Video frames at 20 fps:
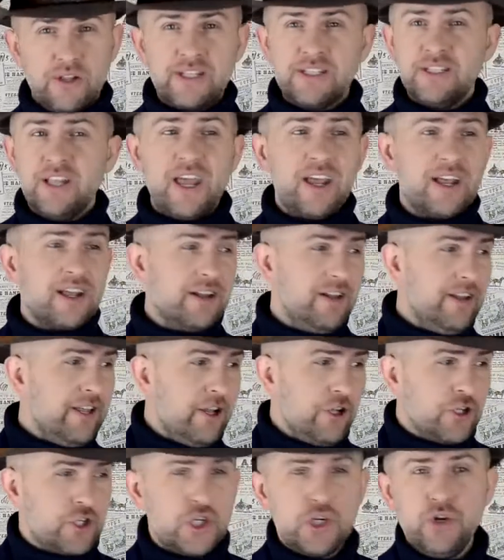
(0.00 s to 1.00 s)
It's like
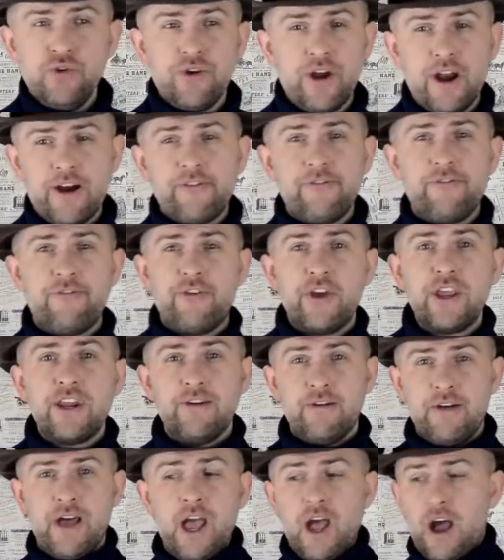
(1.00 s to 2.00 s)
little children are afraid
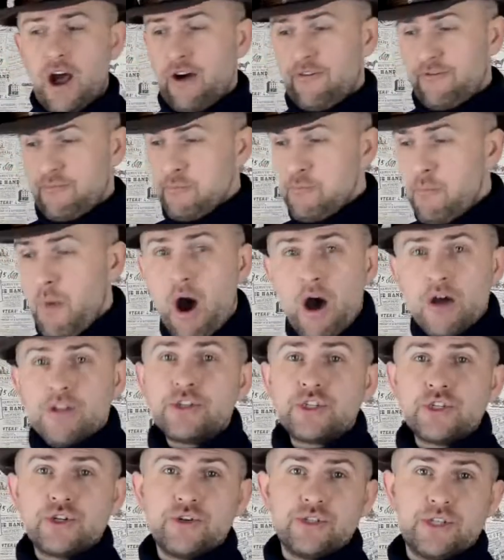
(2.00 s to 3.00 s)
of
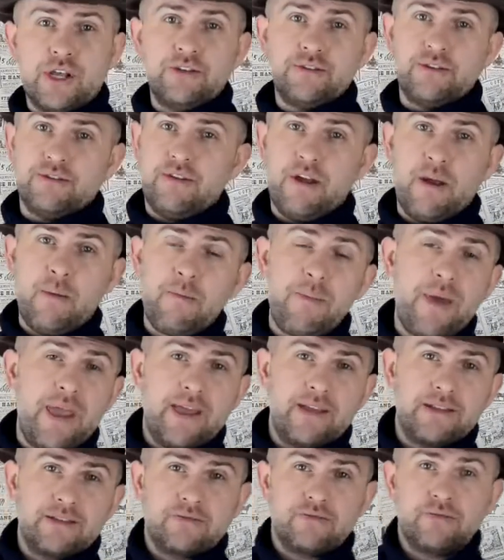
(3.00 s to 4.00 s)
monsters under their
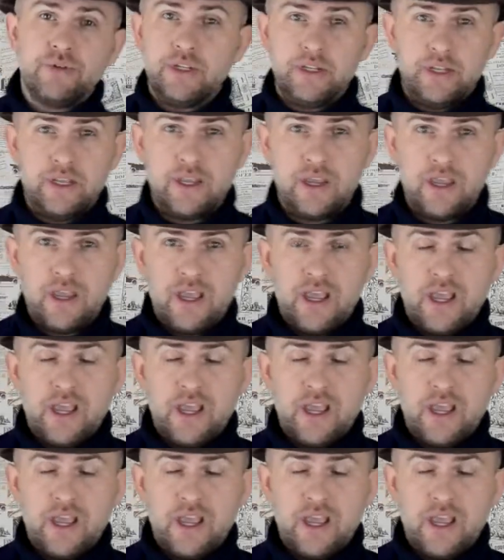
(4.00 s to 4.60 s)
beds, really.